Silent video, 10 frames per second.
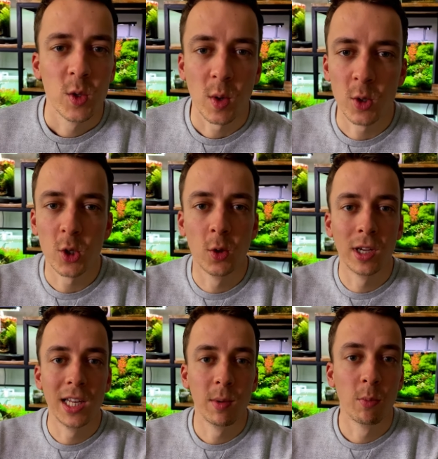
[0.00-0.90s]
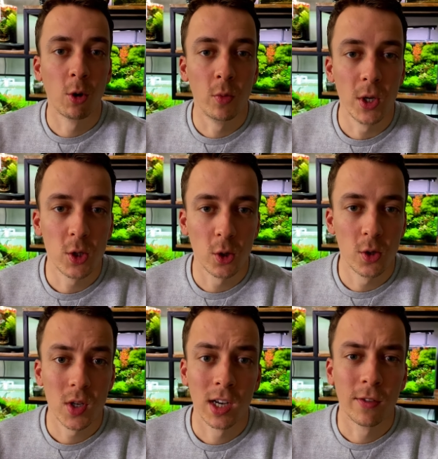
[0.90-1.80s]
So I was just doing a little bit more
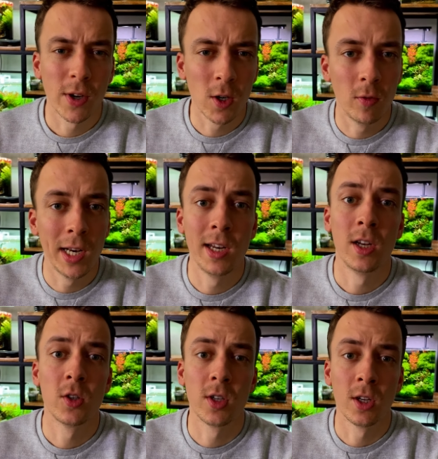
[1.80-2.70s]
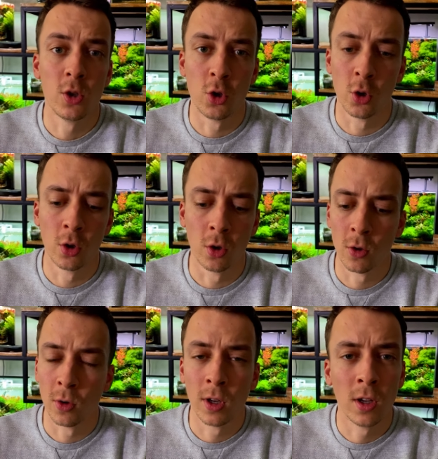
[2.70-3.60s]
research and I found a really interesting journal
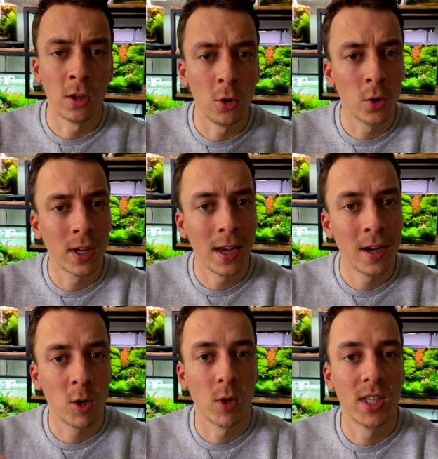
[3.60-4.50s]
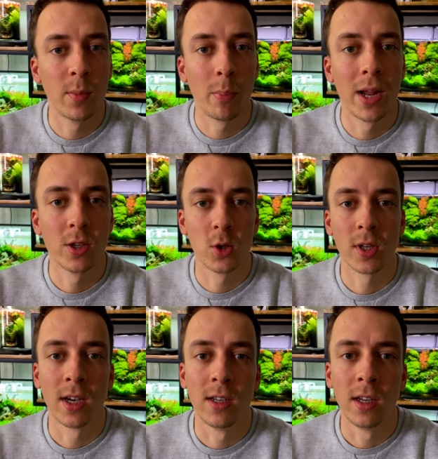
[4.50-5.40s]
on the UK Aquatic Plant
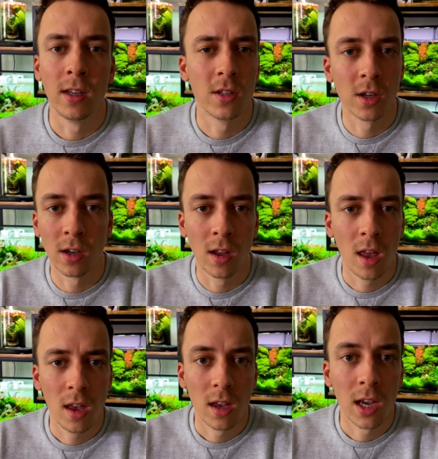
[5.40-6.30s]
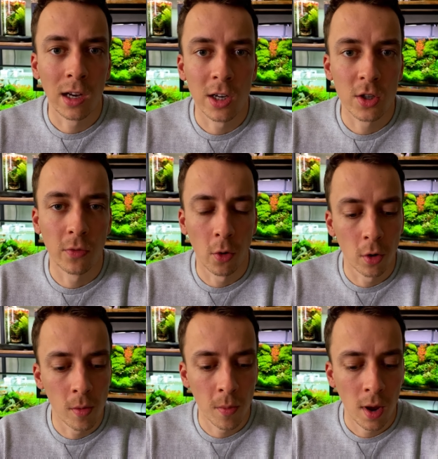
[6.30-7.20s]
Society. It's an English
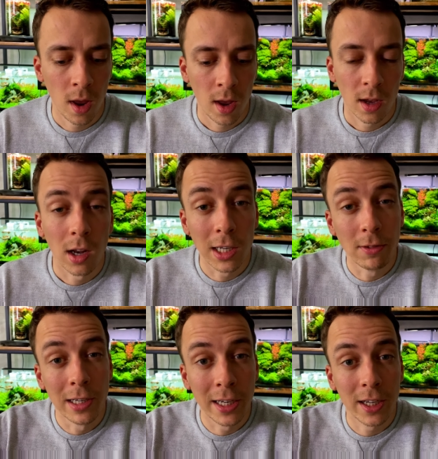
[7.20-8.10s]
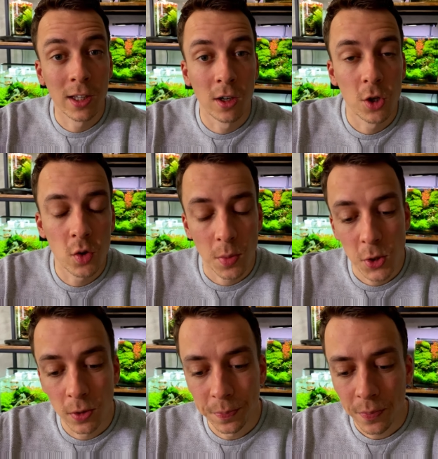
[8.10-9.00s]
forum. I'll leave the link in the
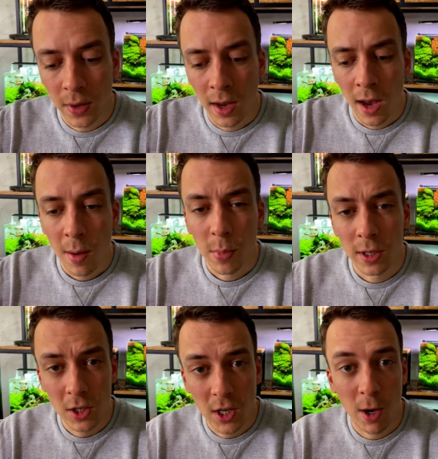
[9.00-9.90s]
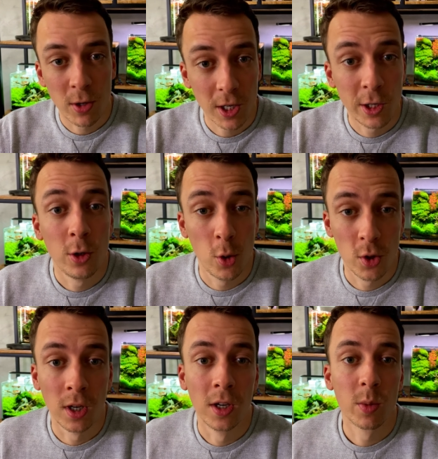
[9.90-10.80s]
description. But this guy was actually
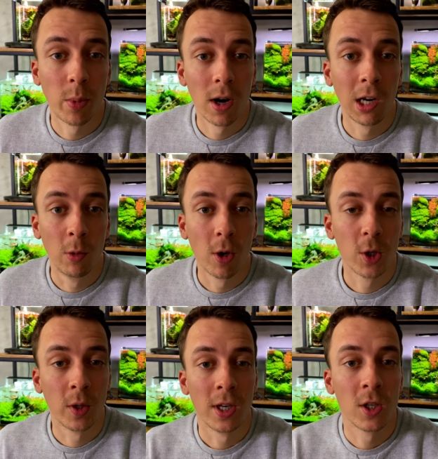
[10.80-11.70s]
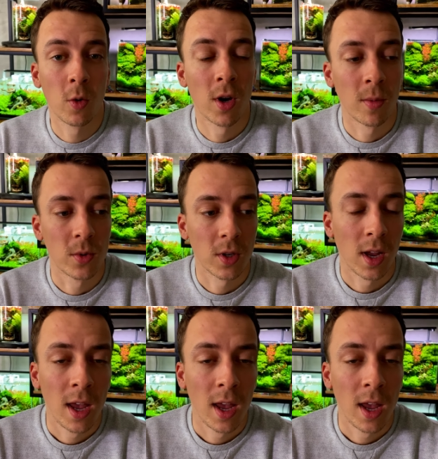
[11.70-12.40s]
using sparkling water in his aquariums.